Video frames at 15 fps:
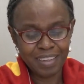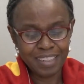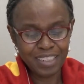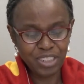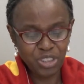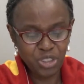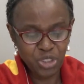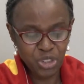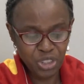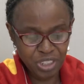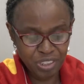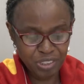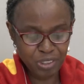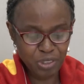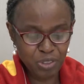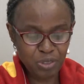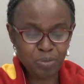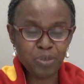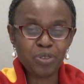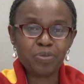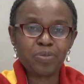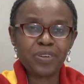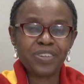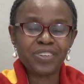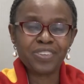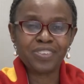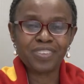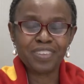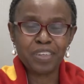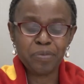In Jesus' most
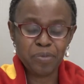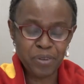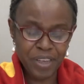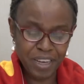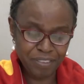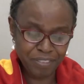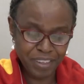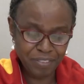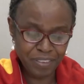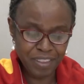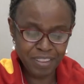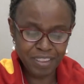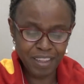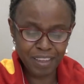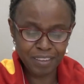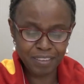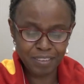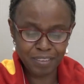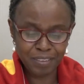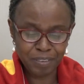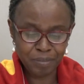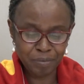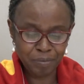precious name, we have given thanks.